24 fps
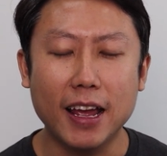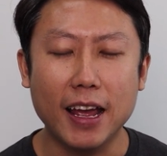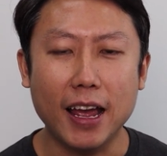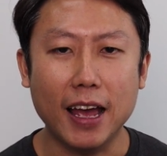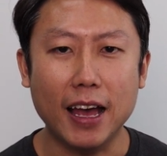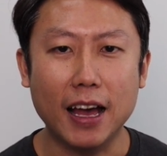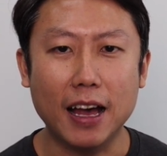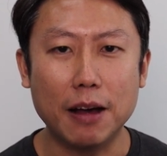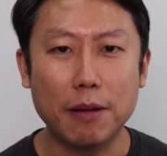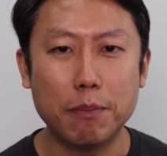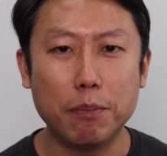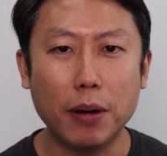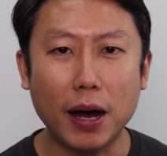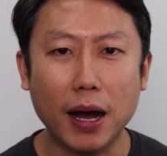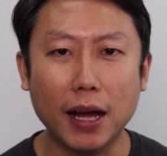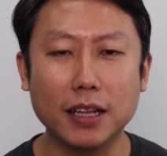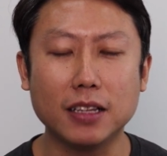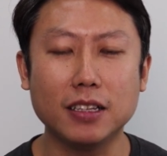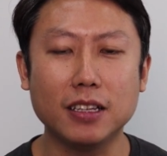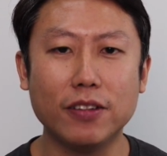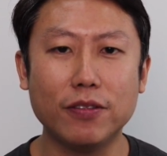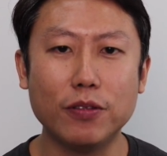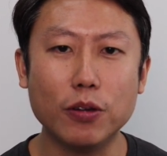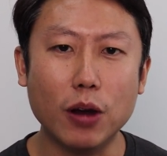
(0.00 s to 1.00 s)

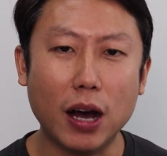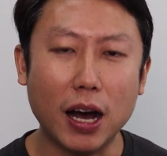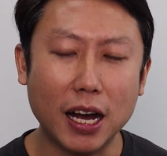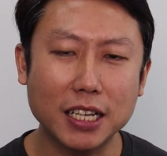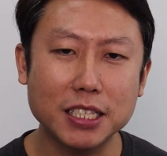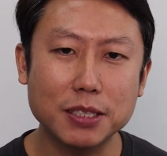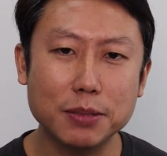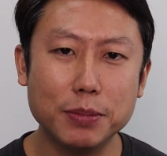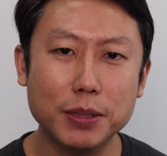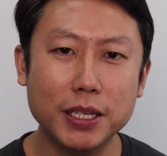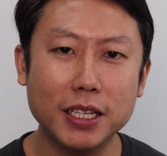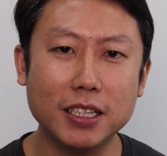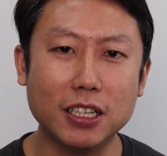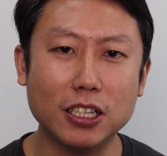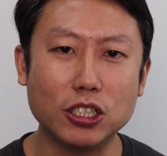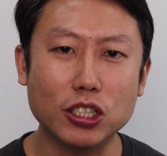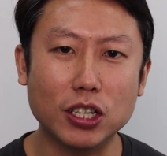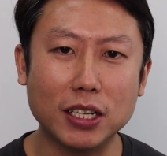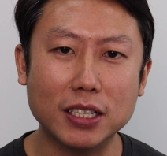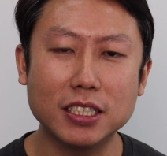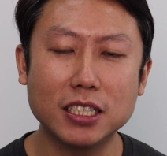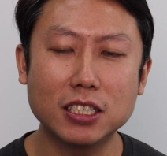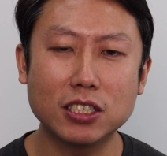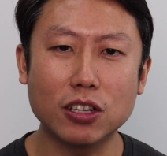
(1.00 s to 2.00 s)
but if you ask me, the
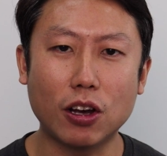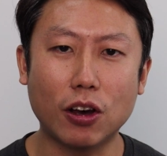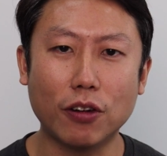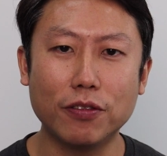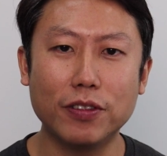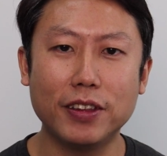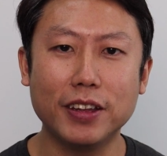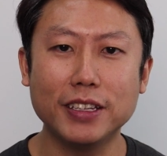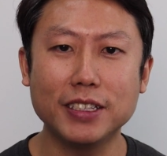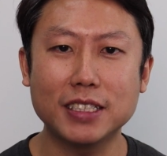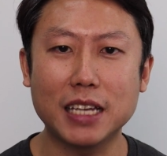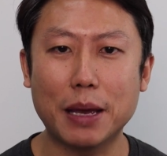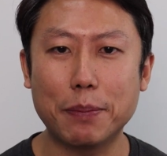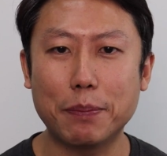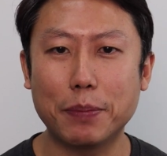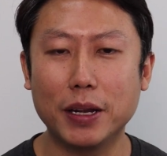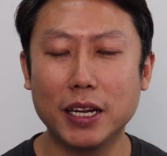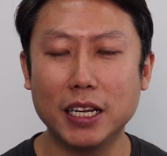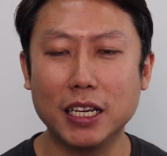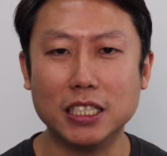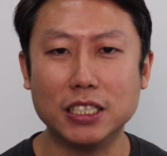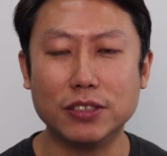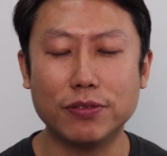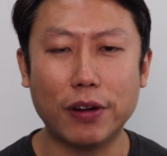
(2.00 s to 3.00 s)
chances of this
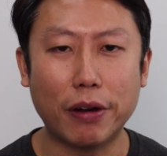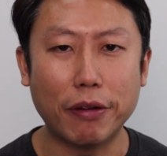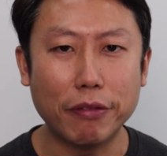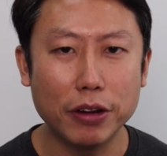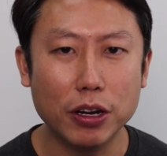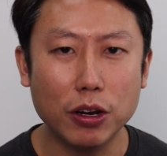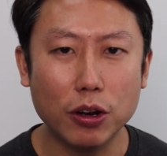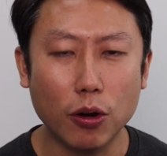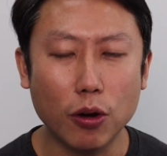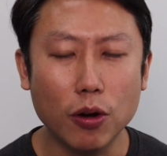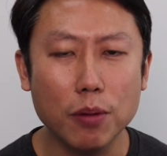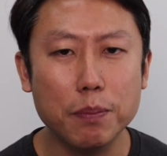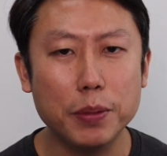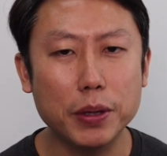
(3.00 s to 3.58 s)
happening is very low,